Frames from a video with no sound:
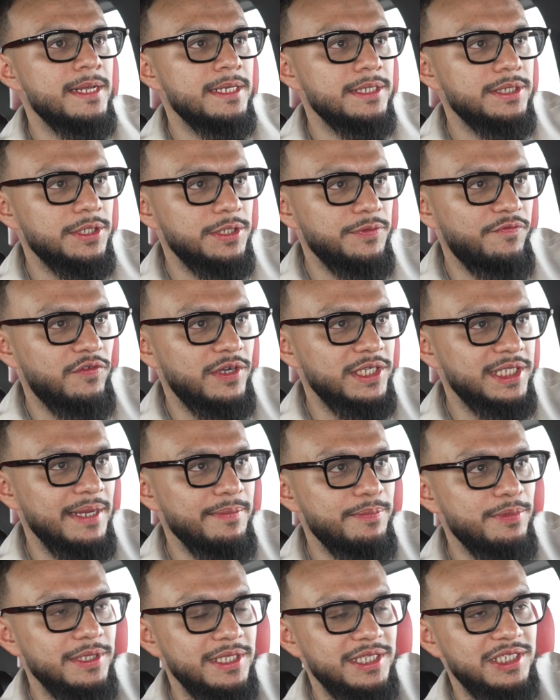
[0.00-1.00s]
So for
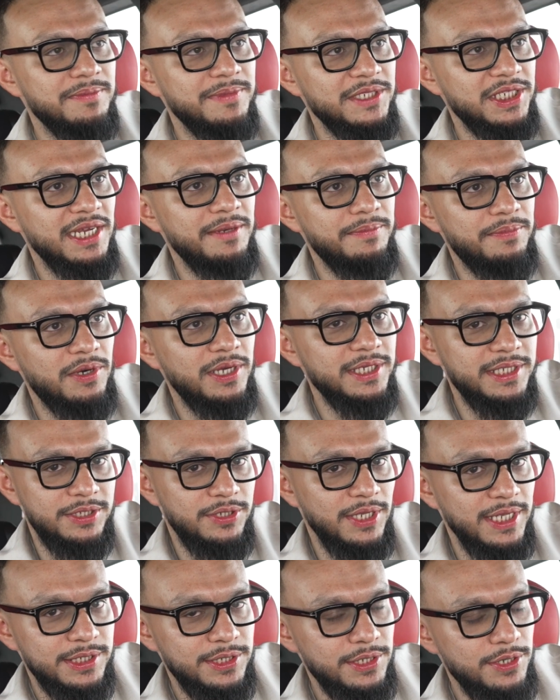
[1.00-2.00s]
example, this Majan project,
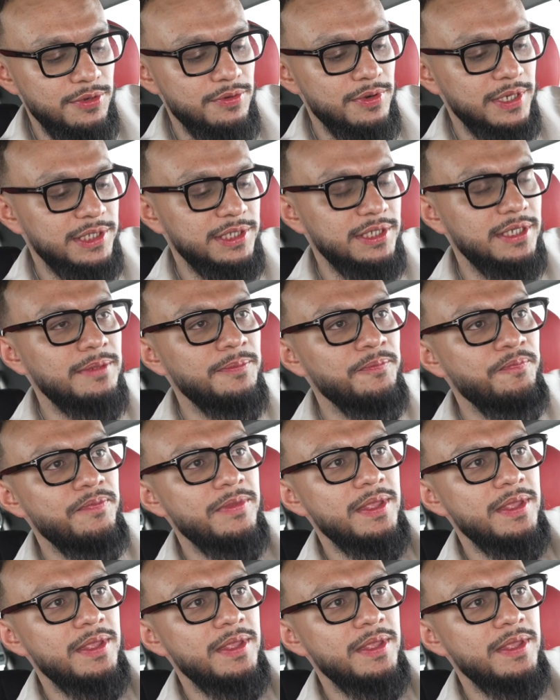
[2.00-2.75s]
to answer your question,